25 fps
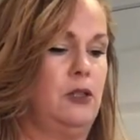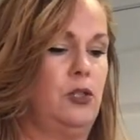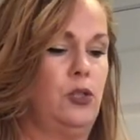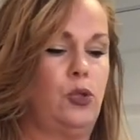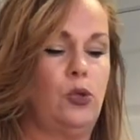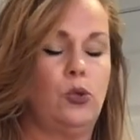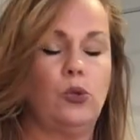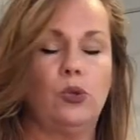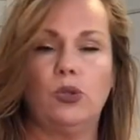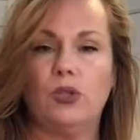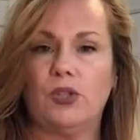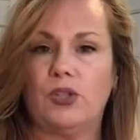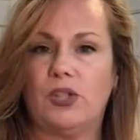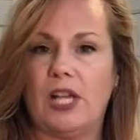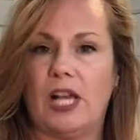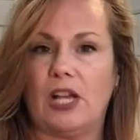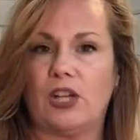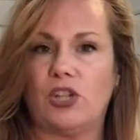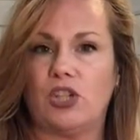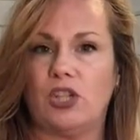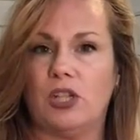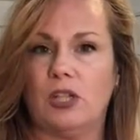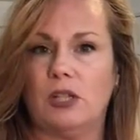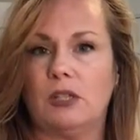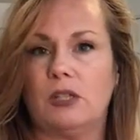tool
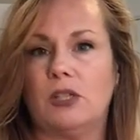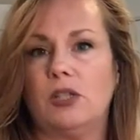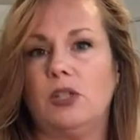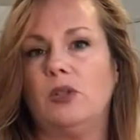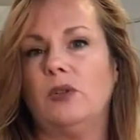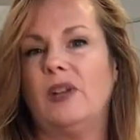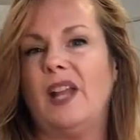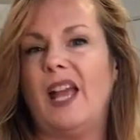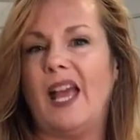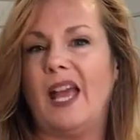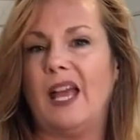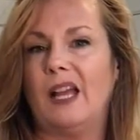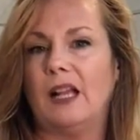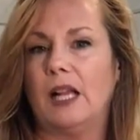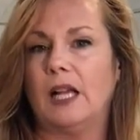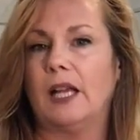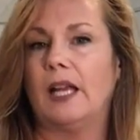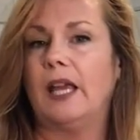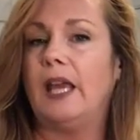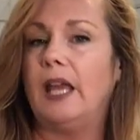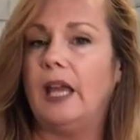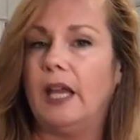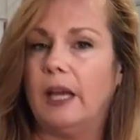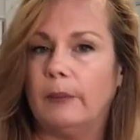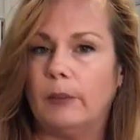section. So you would hang like
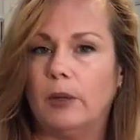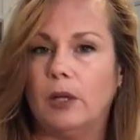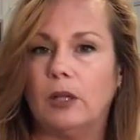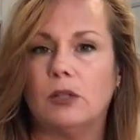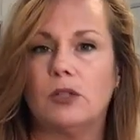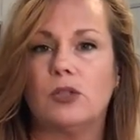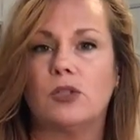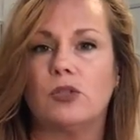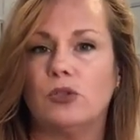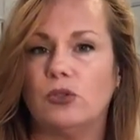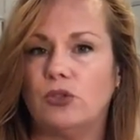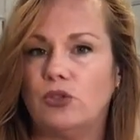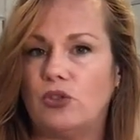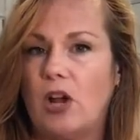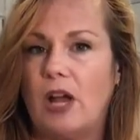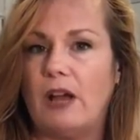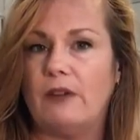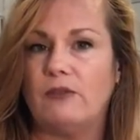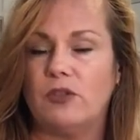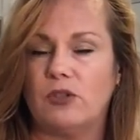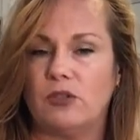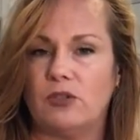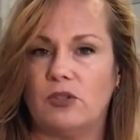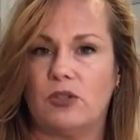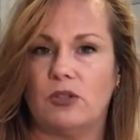a hammer,
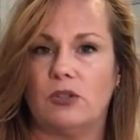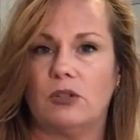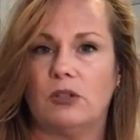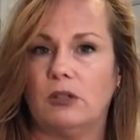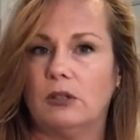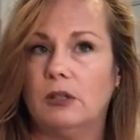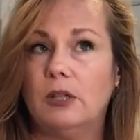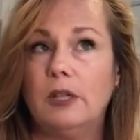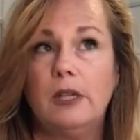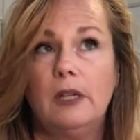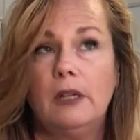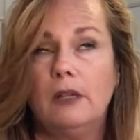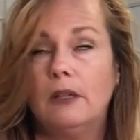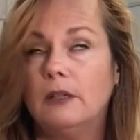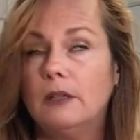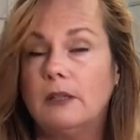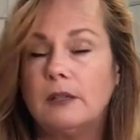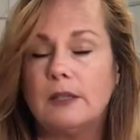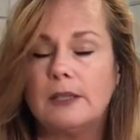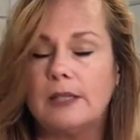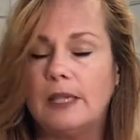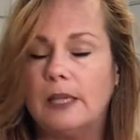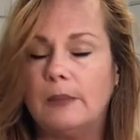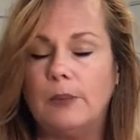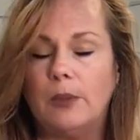screwdrivers, or
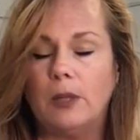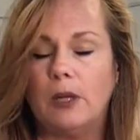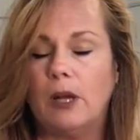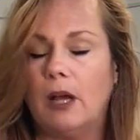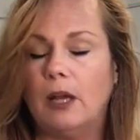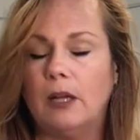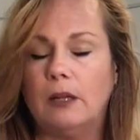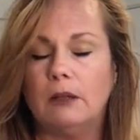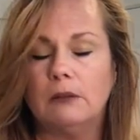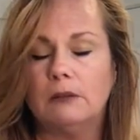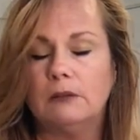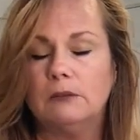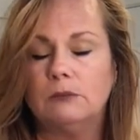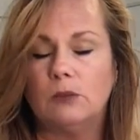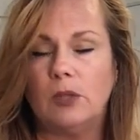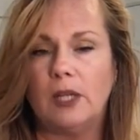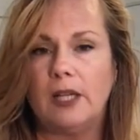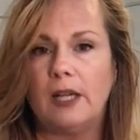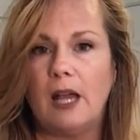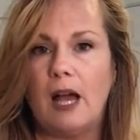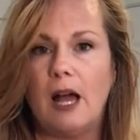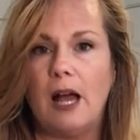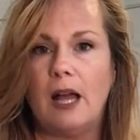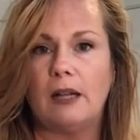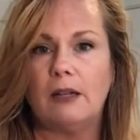staple gun,
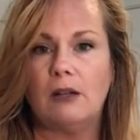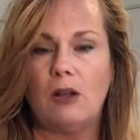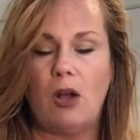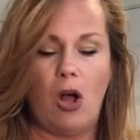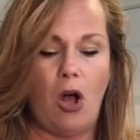whatnot,